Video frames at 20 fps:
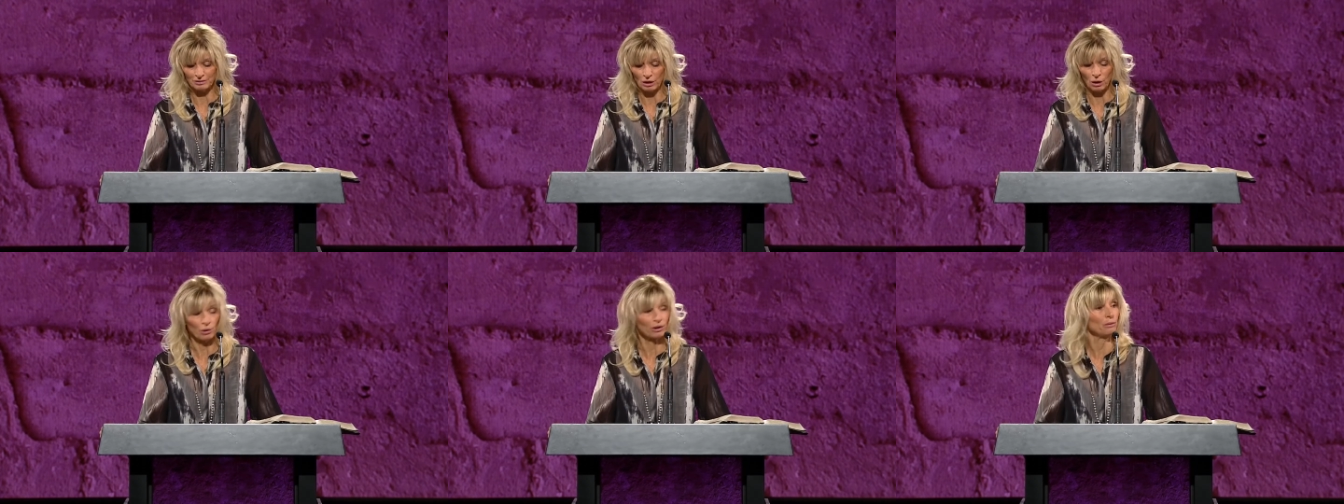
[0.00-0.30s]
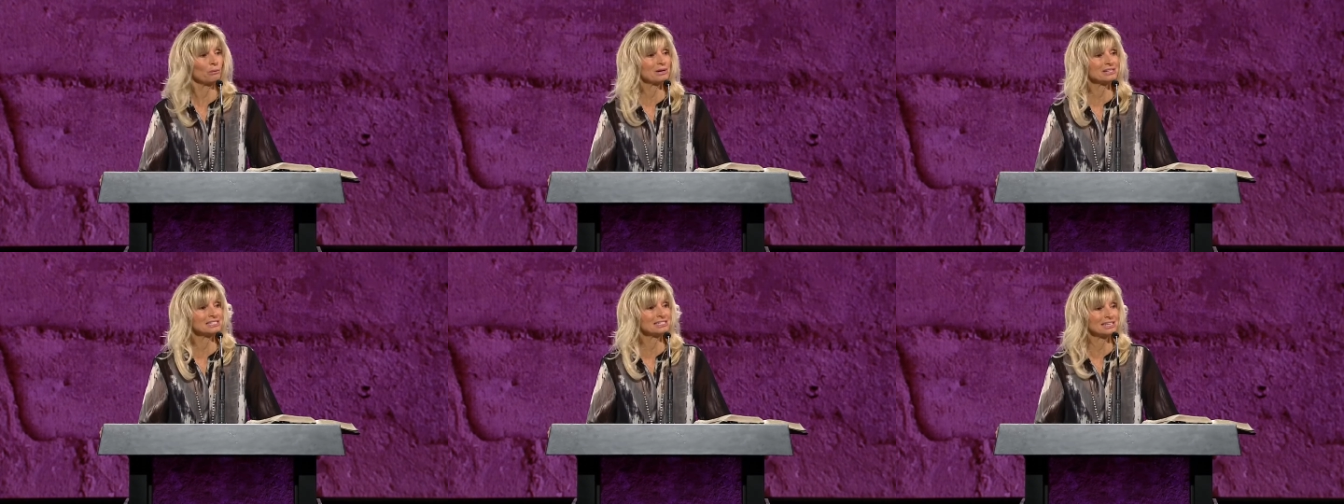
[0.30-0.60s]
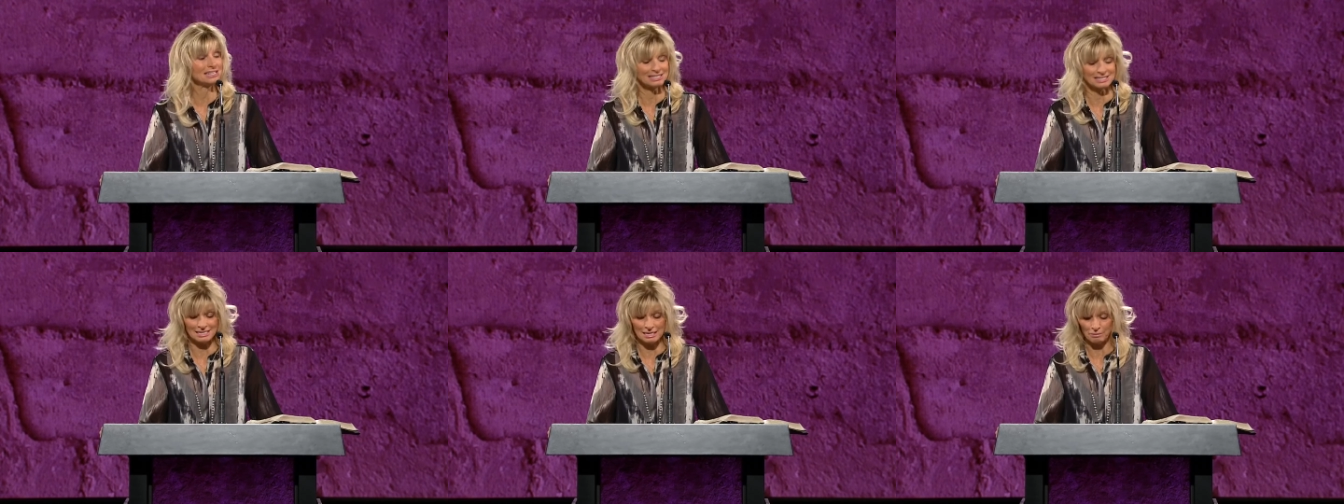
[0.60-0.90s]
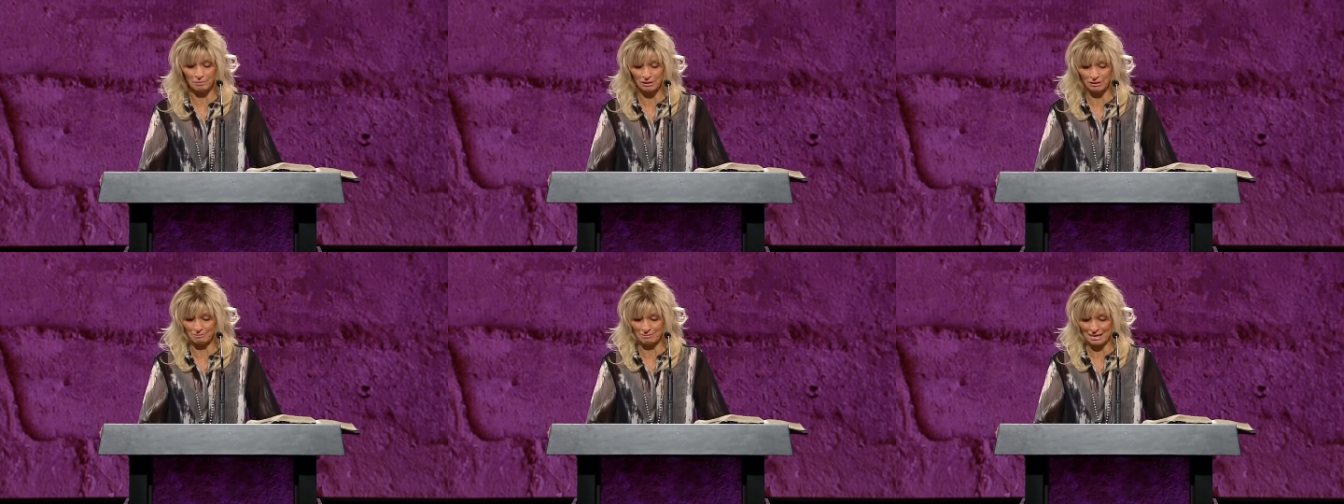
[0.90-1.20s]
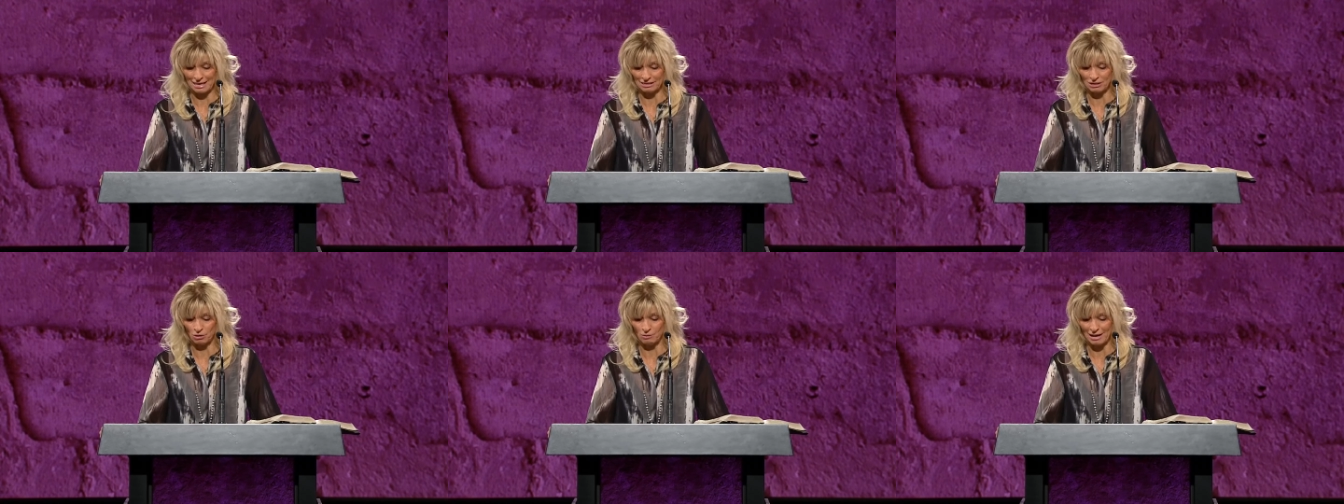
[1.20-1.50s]
or he wasn't a
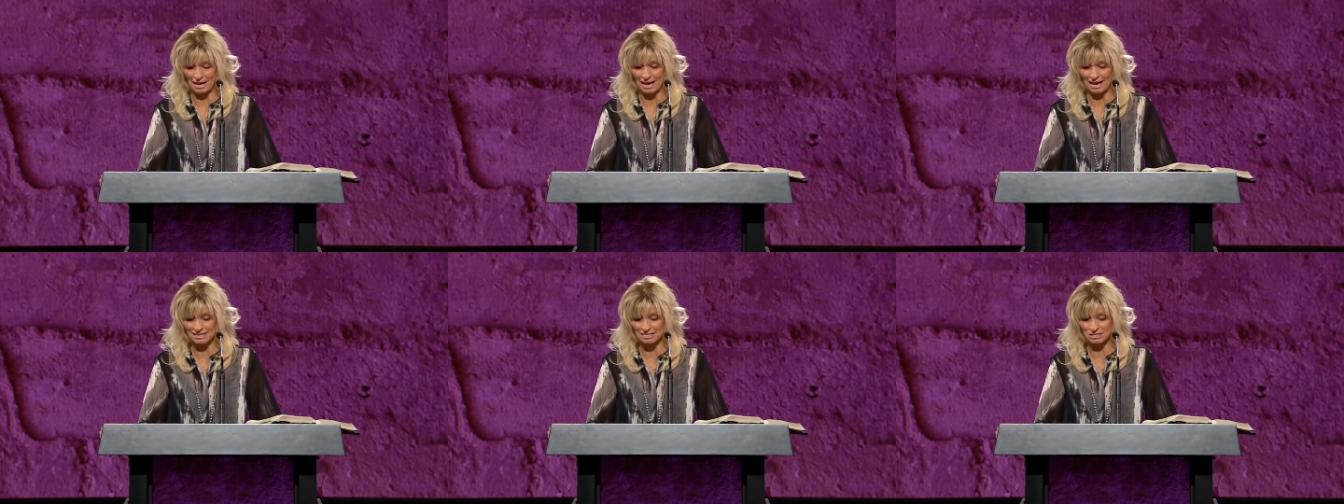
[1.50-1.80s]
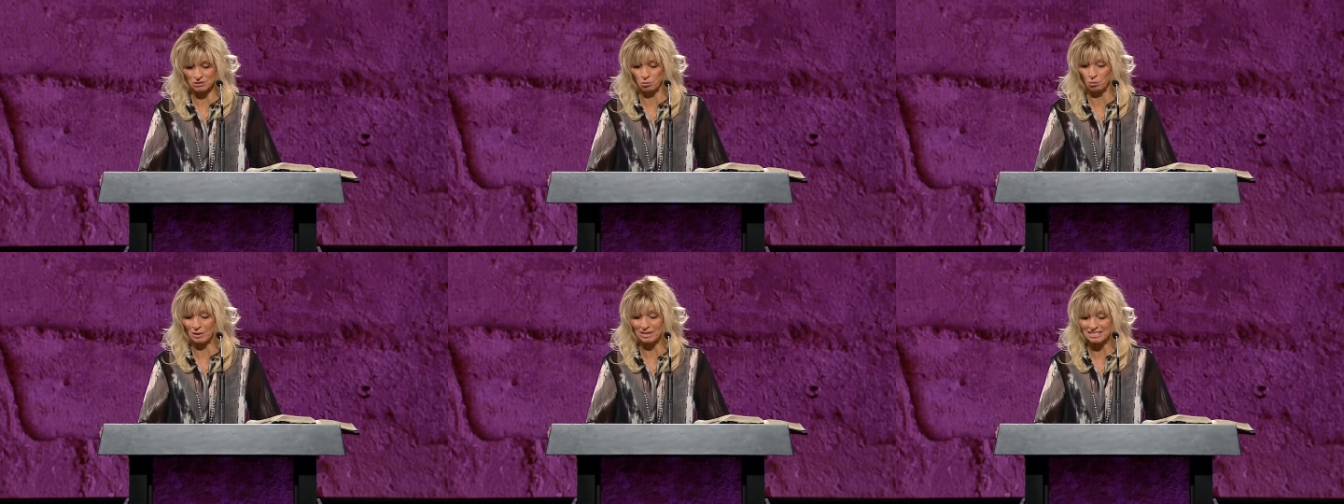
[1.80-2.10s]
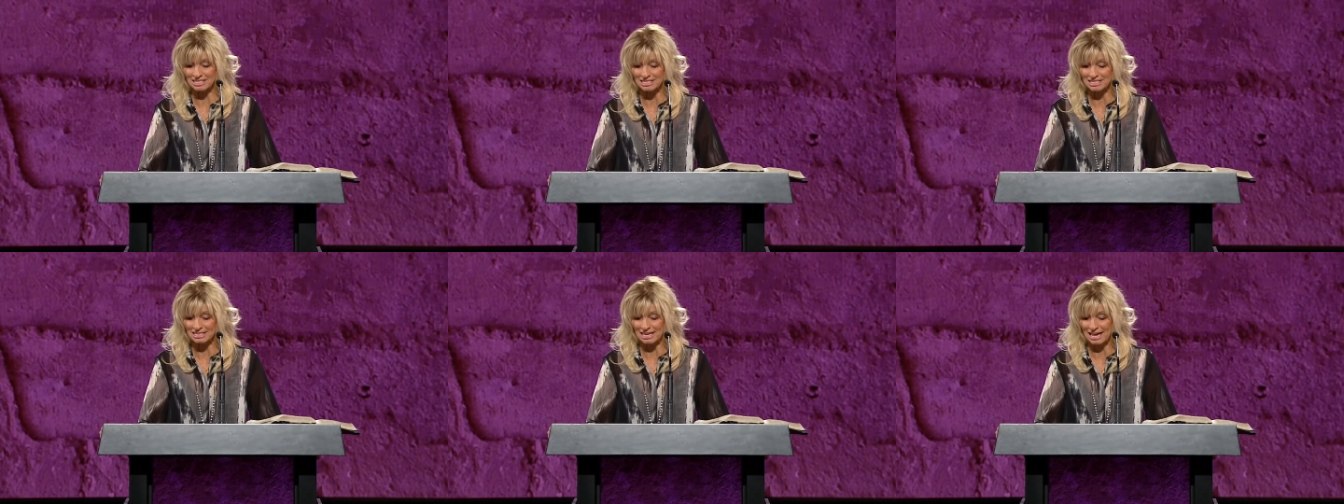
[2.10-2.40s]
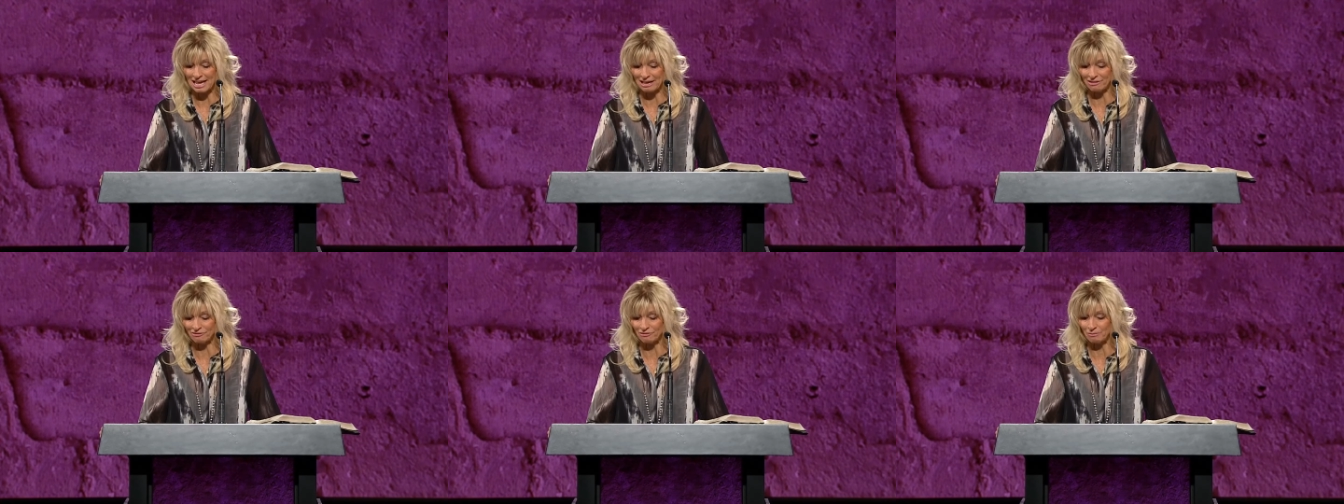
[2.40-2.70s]
diplomat who asked what is safe,